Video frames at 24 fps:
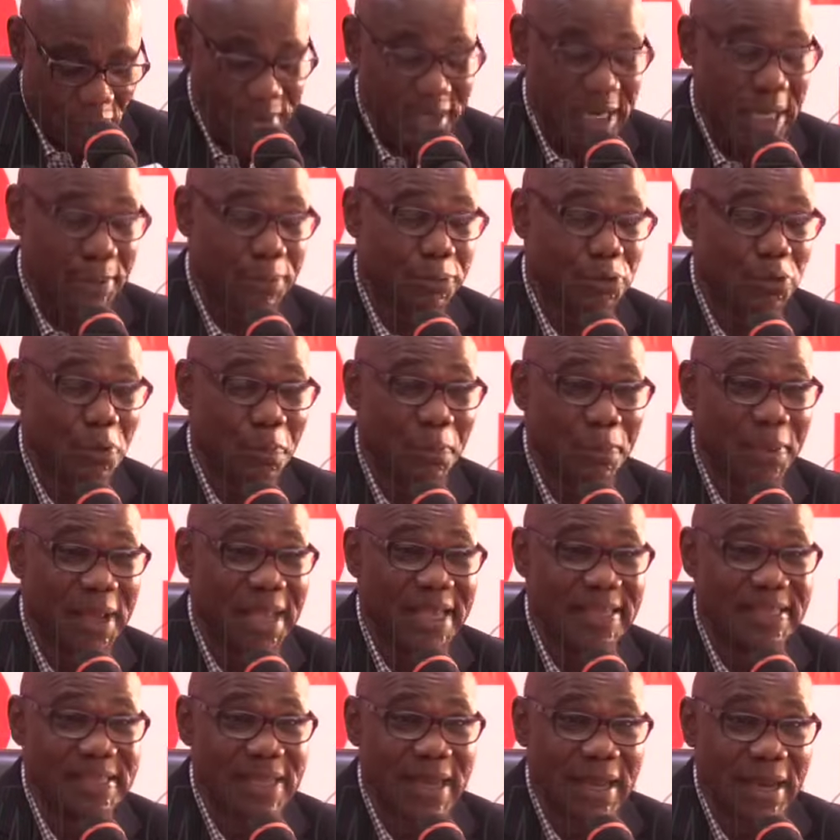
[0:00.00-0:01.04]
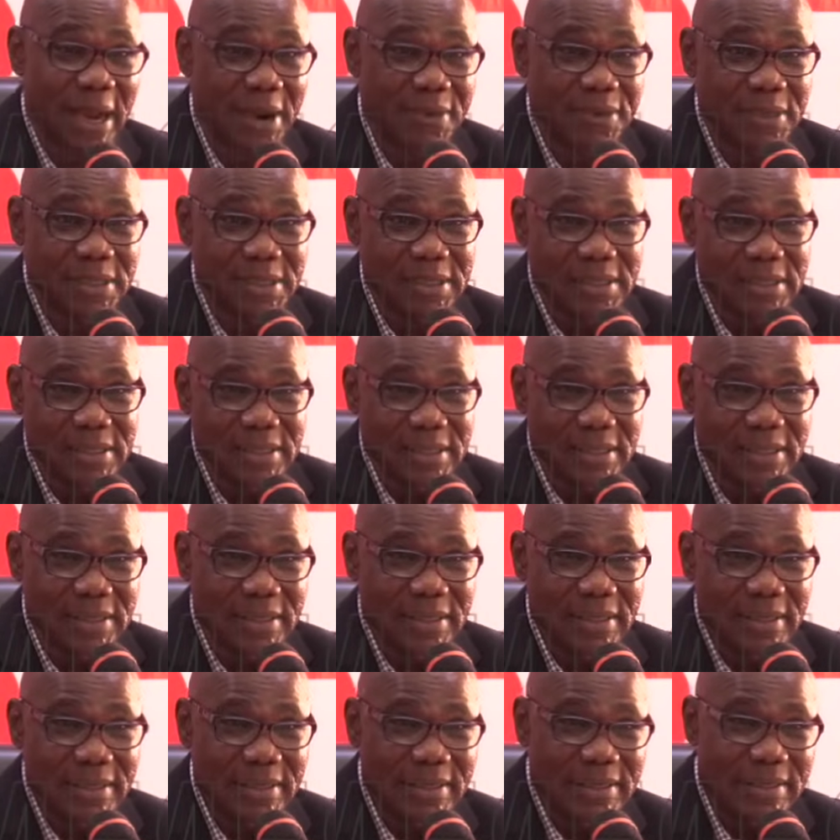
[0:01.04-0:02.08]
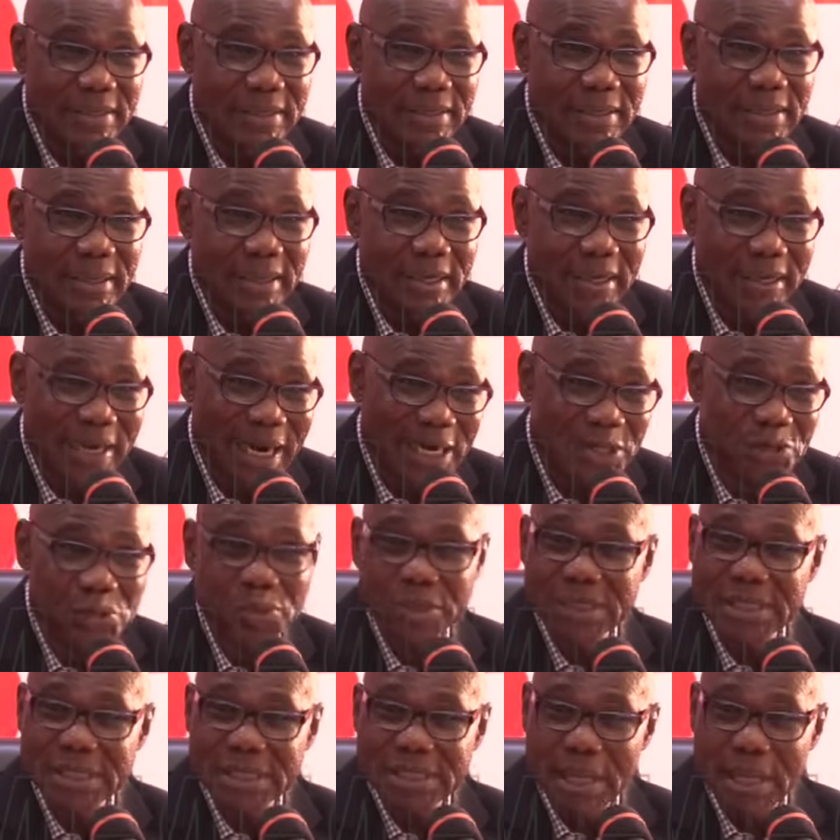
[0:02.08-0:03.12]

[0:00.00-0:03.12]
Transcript: been able to pay salaries, gratuities,